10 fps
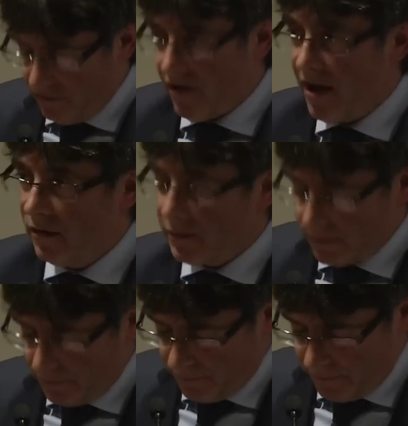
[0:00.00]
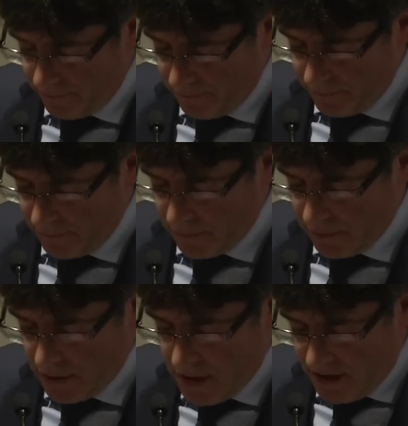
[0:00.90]
failed.
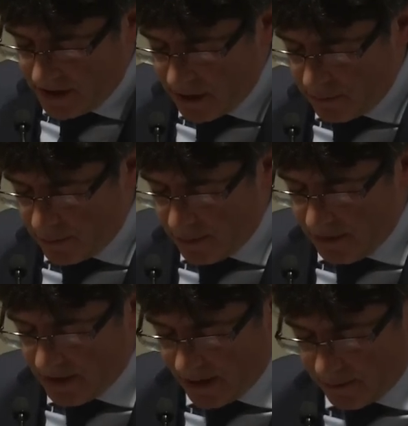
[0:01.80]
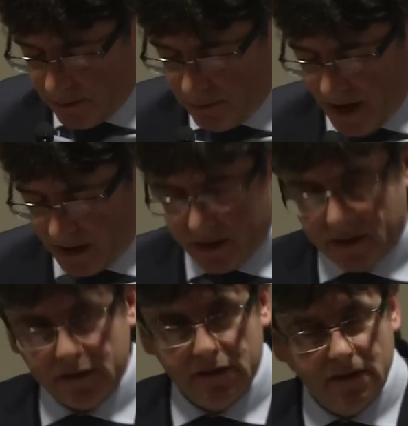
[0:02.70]
He said that back
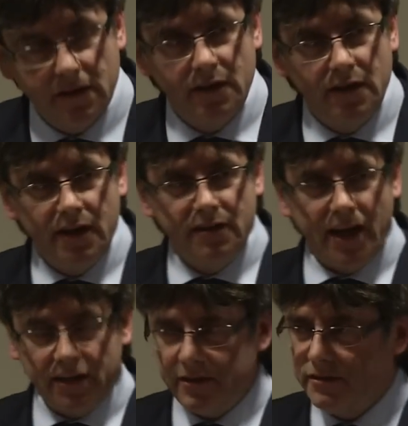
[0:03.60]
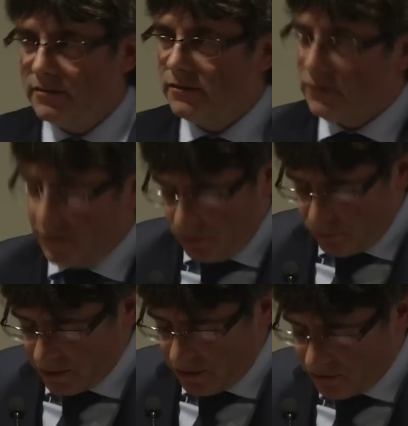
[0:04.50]
in
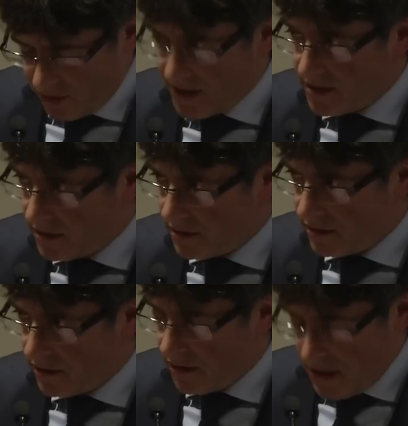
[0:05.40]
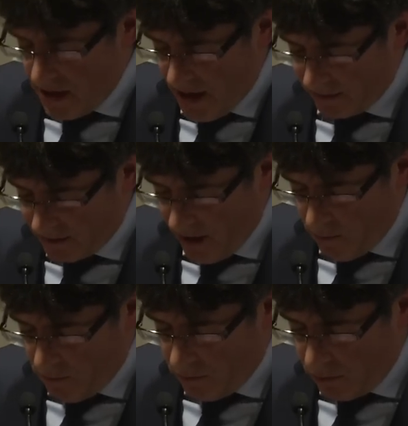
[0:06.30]
1923. And
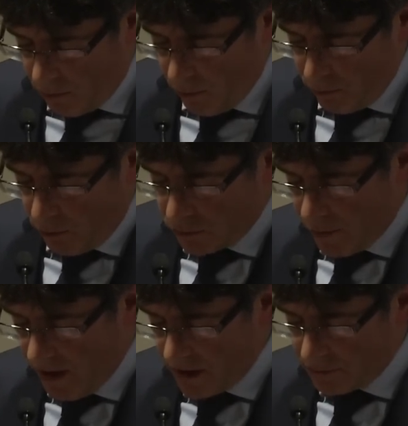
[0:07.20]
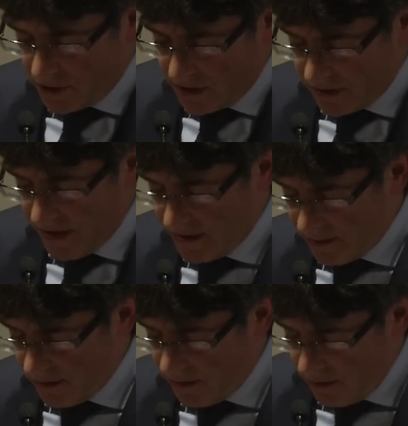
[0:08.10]
now, almost 100 years
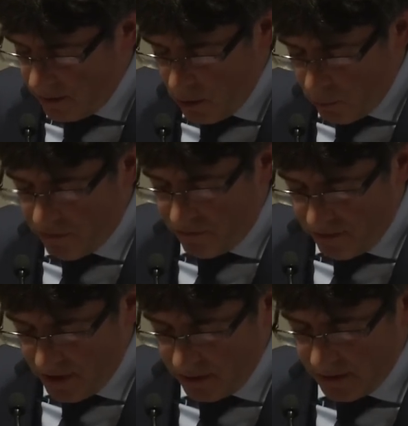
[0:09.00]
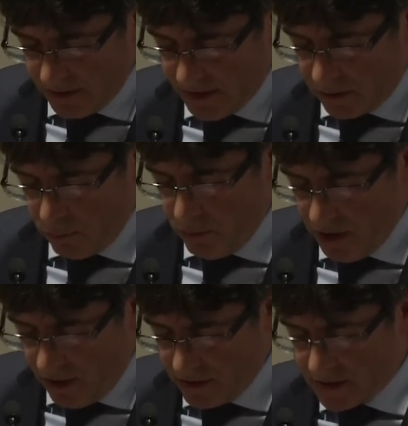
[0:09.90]
later, we feel that
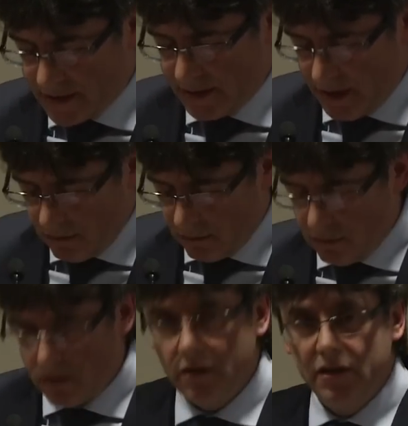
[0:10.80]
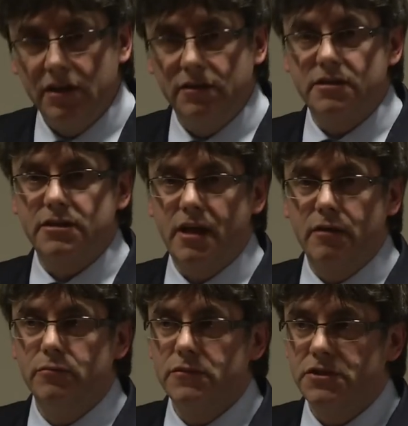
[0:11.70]
we are still in the
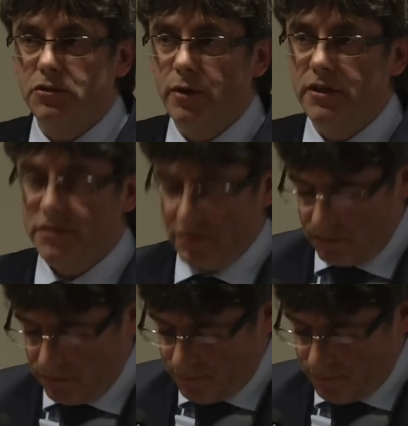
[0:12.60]
same situation.